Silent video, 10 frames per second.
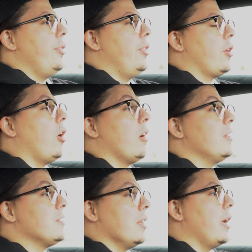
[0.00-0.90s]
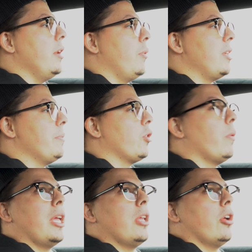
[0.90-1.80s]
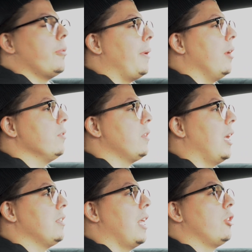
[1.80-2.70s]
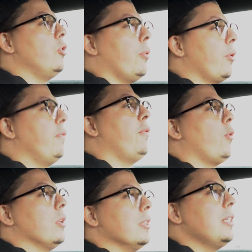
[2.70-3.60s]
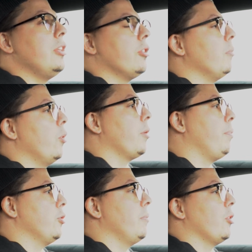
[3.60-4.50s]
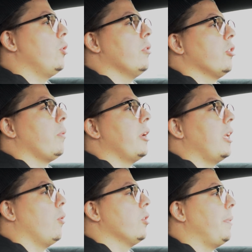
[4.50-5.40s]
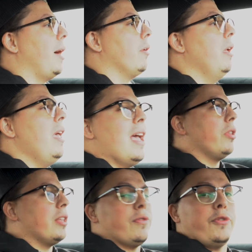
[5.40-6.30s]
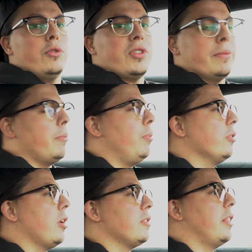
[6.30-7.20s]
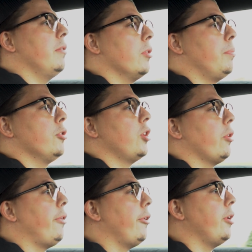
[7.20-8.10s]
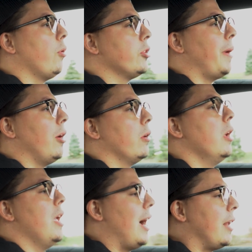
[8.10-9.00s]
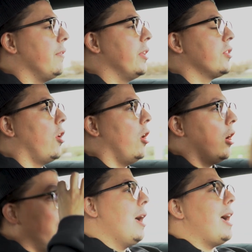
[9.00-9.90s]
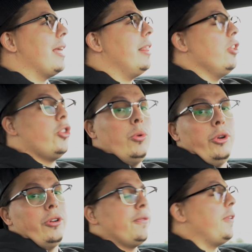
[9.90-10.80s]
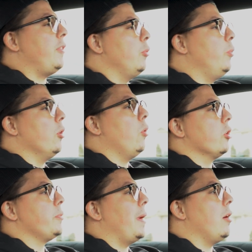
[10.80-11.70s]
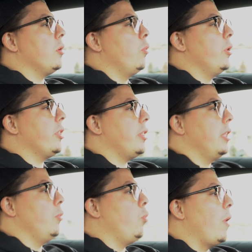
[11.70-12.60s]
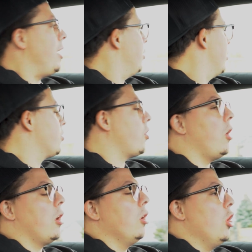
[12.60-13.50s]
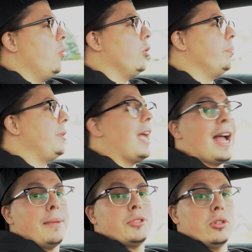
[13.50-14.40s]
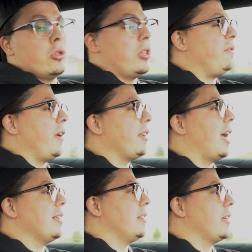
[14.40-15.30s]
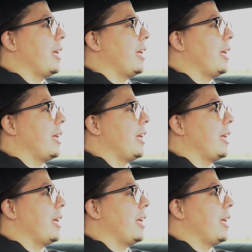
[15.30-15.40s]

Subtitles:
The car is light, it weighs about 2,800 pounds. It has that 2.4 liter motor pushing about 228 horsepower. With a few simple bolt-ons, I think we can push out 30 horsepower out of this car. I think 250 wheel horsepower with the weight of this car will be absolutely fantastic.